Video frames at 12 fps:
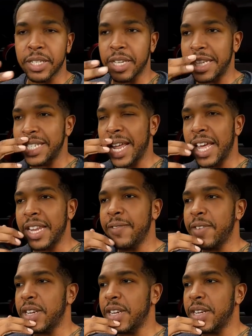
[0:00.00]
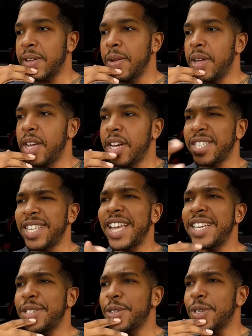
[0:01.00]
It's not even a
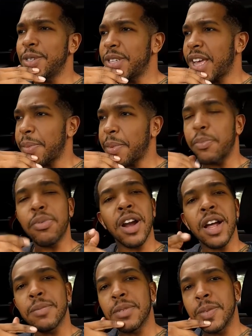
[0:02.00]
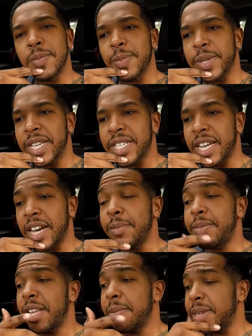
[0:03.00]
Taser type of problem, because I
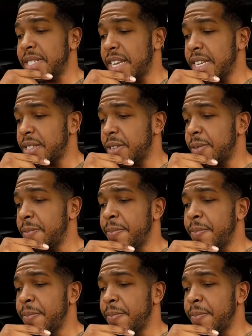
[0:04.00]
updated my Taser,